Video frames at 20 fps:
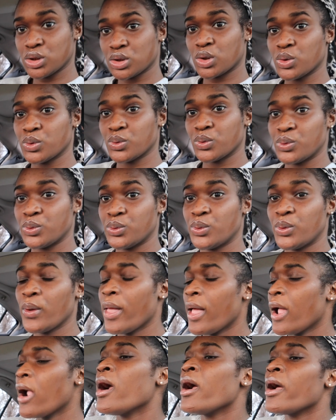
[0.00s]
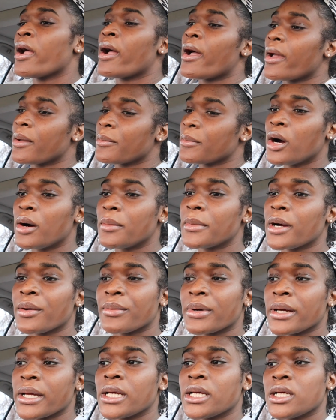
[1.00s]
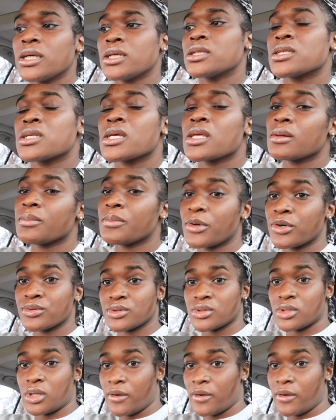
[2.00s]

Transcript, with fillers: school i'm on my way to the post